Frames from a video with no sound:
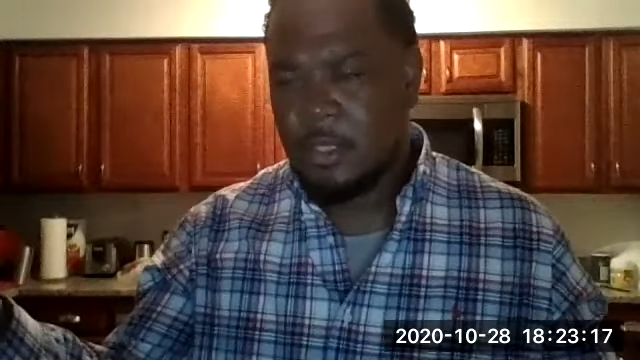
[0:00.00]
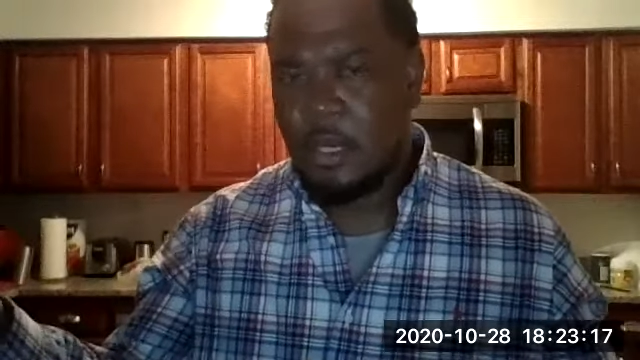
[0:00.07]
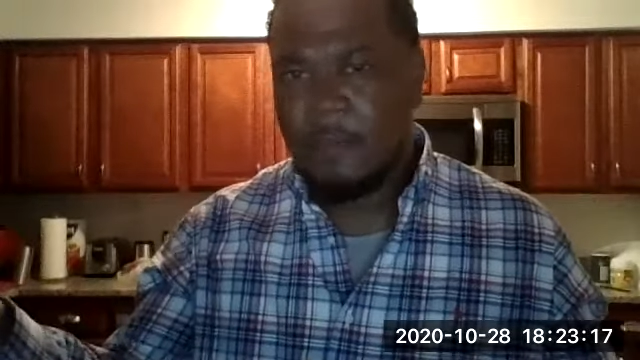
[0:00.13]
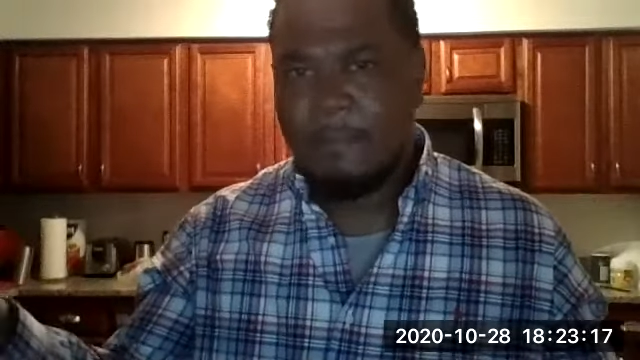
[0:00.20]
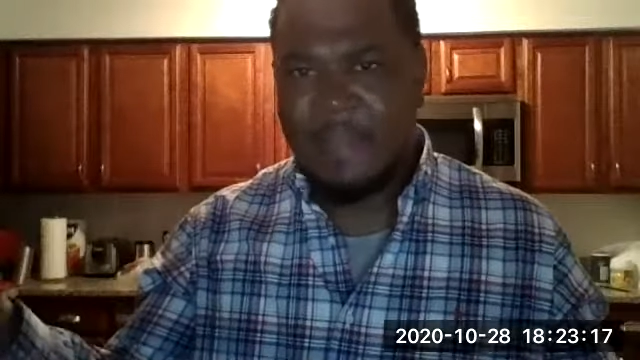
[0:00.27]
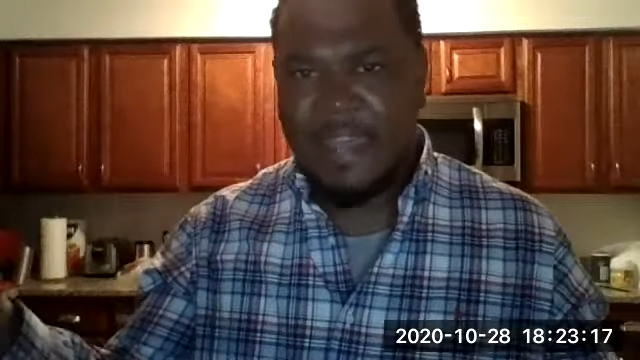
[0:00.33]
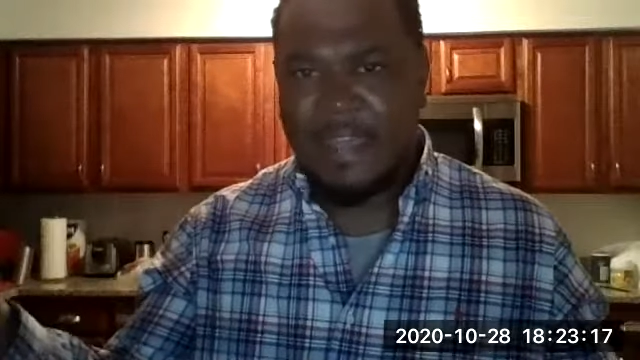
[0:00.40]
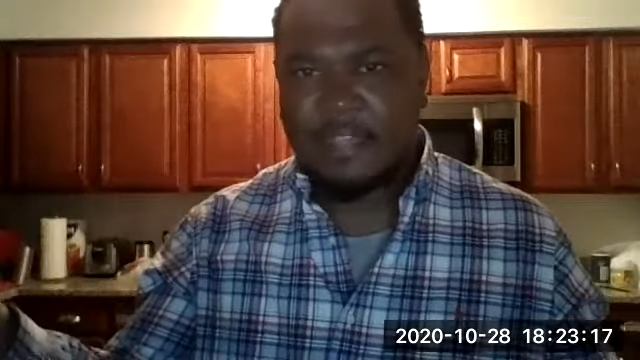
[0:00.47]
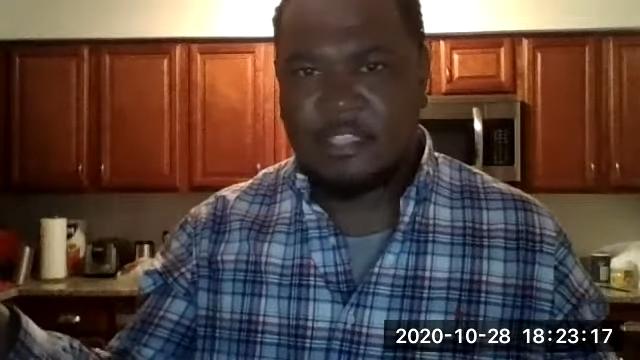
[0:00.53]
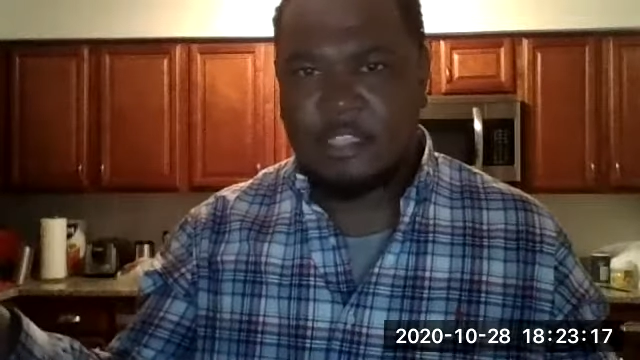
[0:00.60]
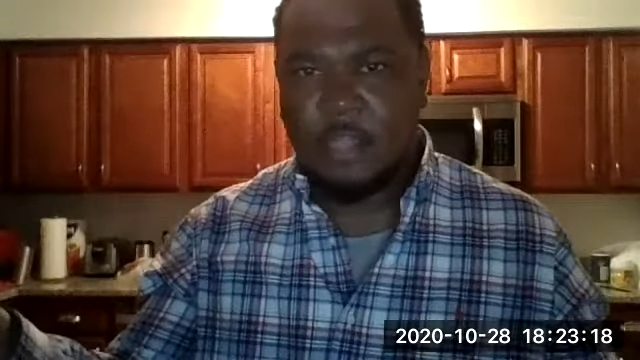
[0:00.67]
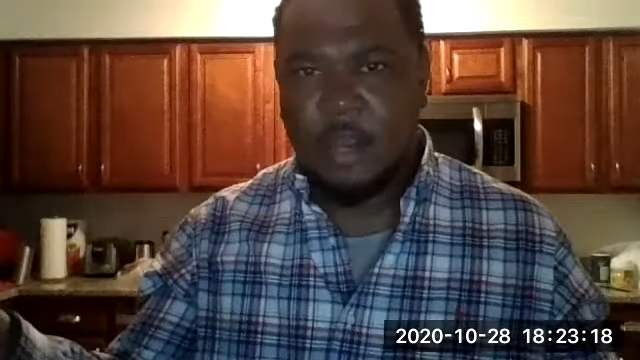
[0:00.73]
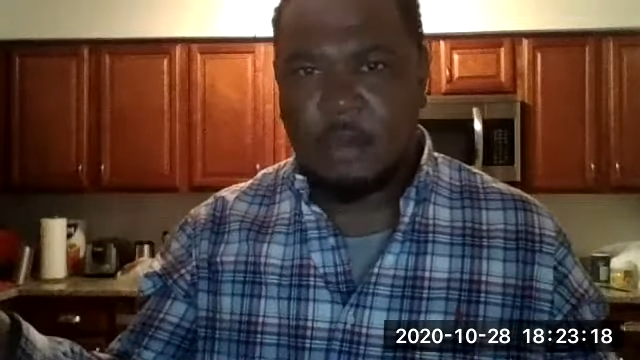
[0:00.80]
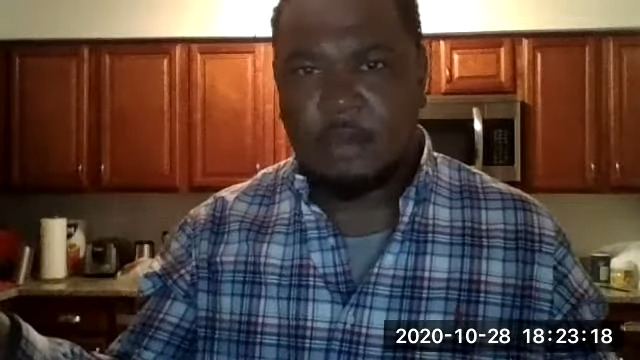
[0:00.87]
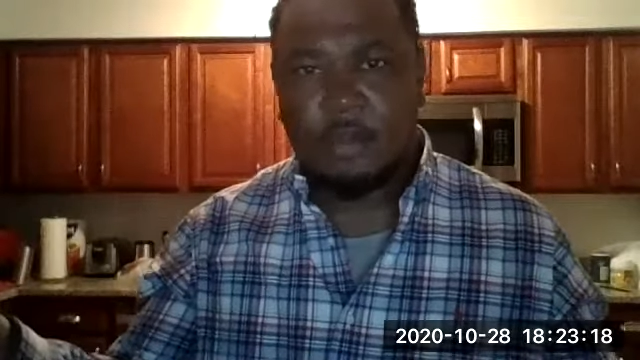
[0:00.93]

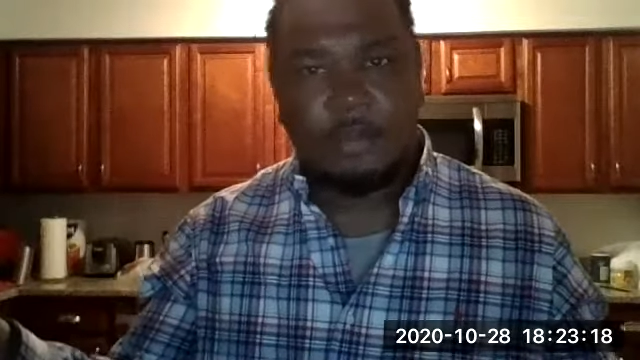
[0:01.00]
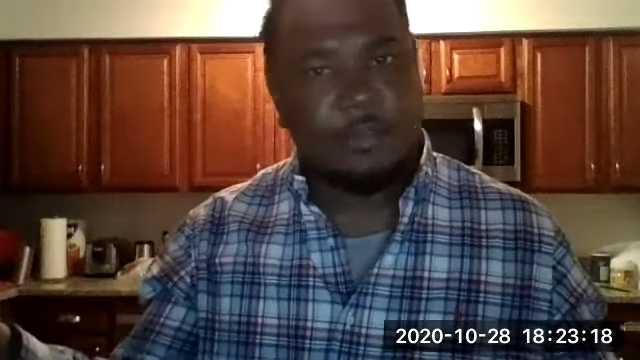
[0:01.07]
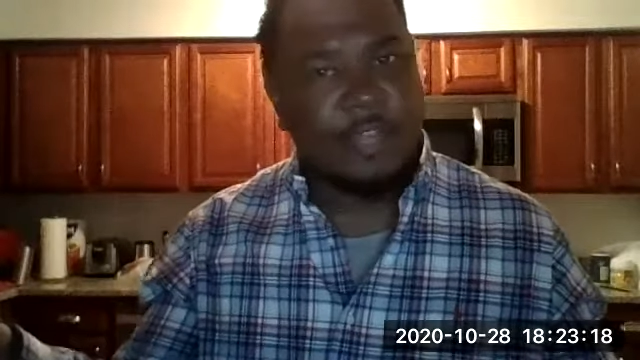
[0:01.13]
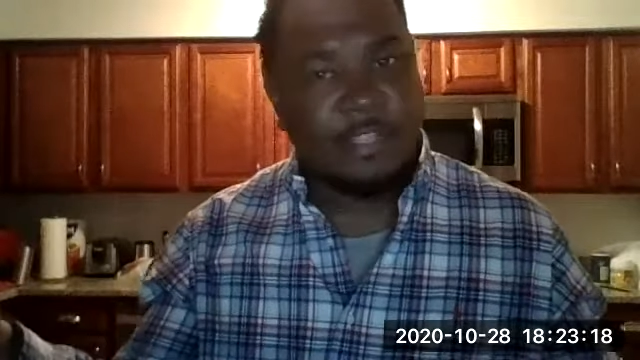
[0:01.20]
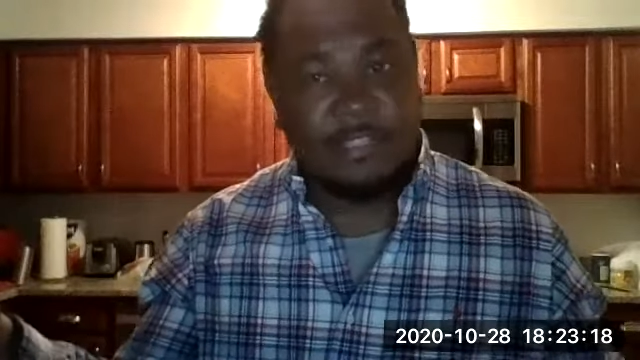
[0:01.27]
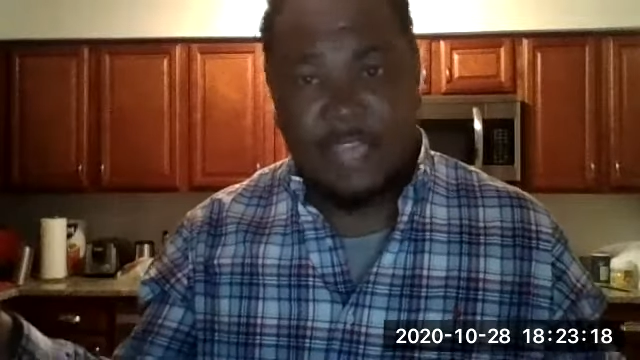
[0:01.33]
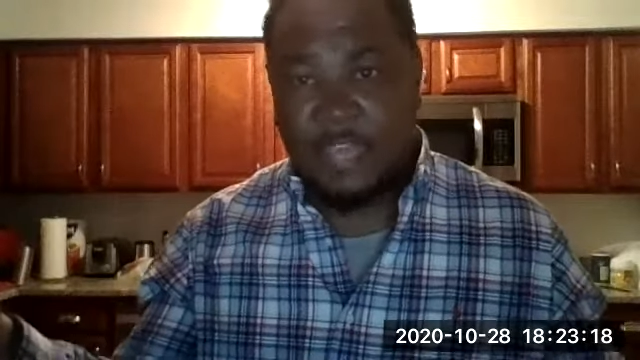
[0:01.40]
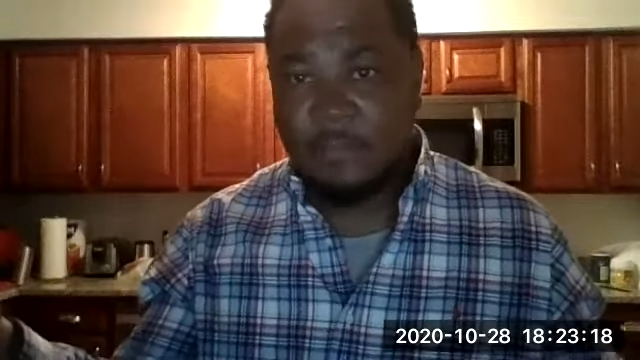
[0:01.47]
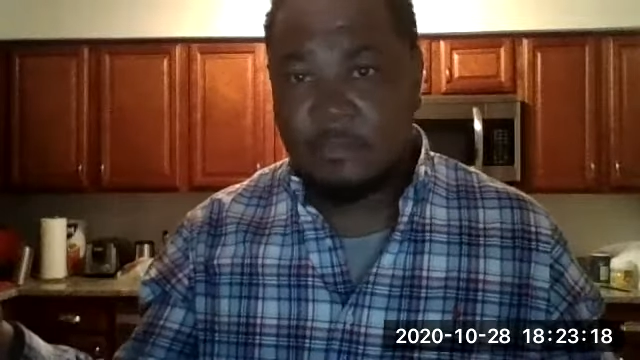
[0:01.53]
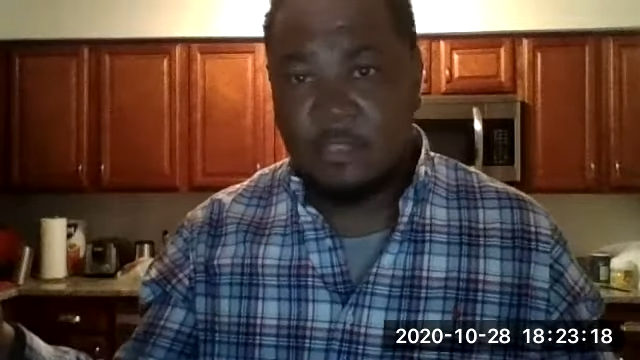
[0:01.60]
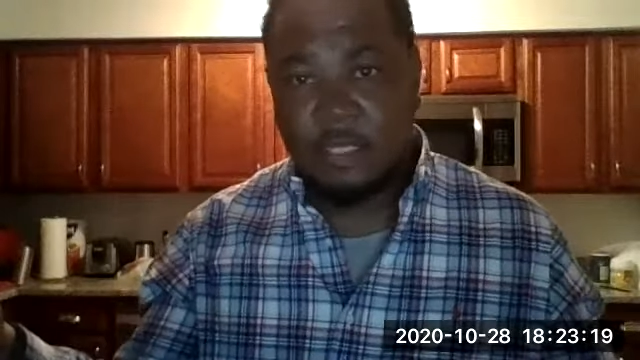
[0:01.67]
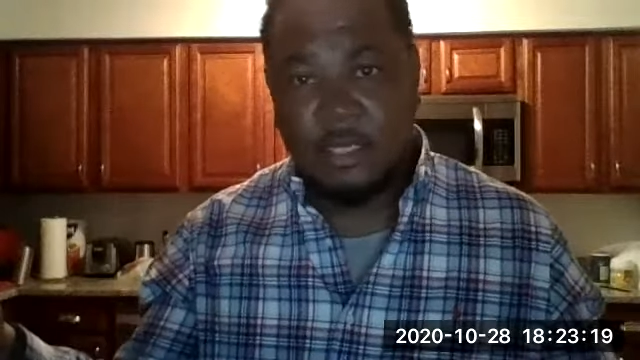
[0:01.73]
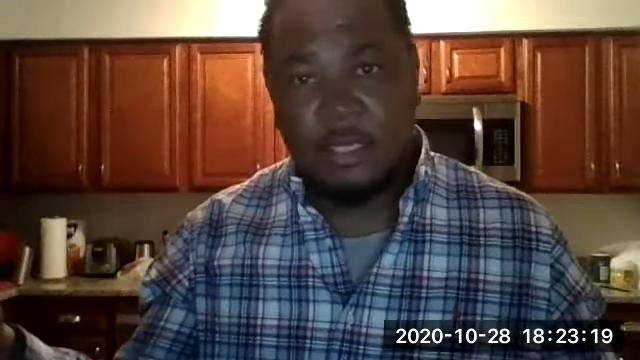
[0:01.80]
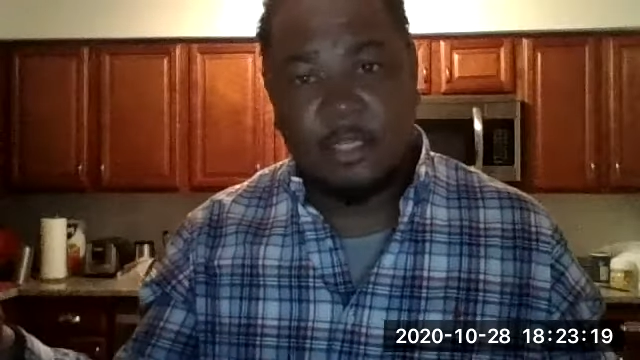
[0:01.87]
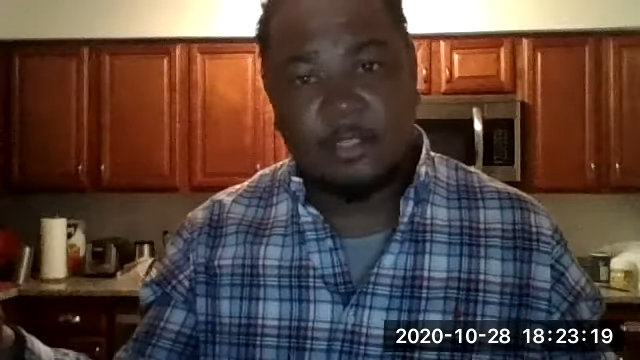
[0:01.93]
manslaughter. The same
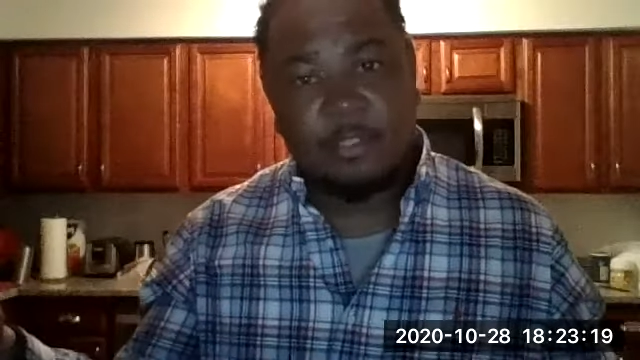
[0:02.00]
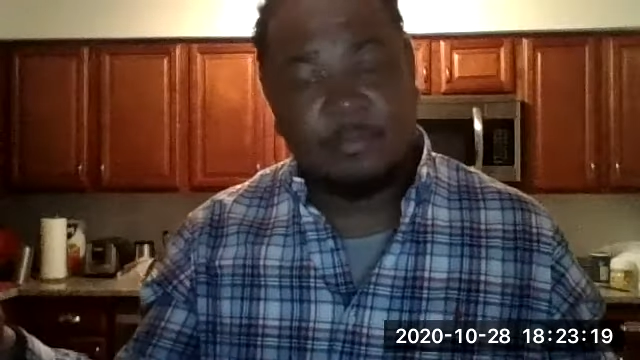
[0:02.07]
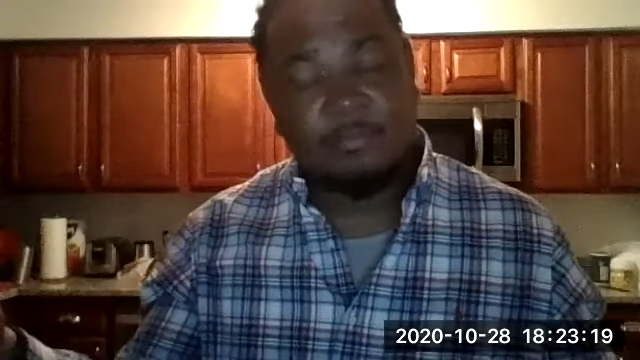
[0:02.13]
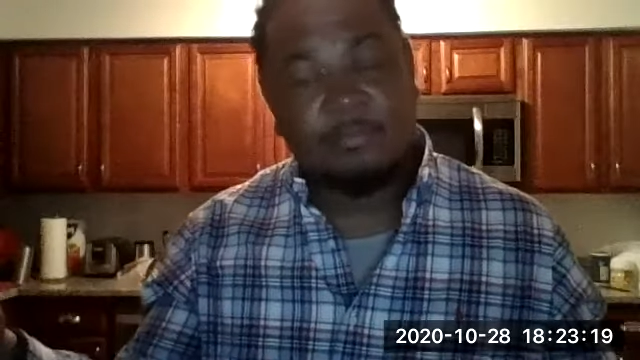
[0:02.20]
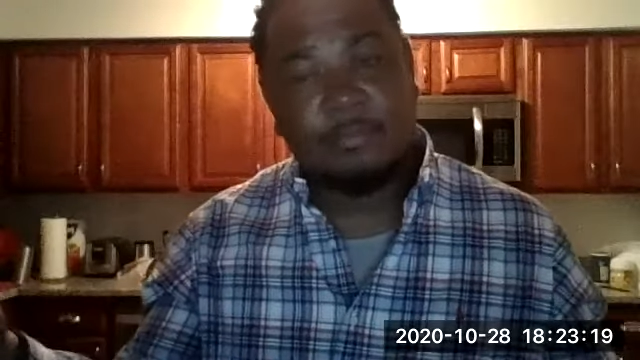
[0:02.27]
judge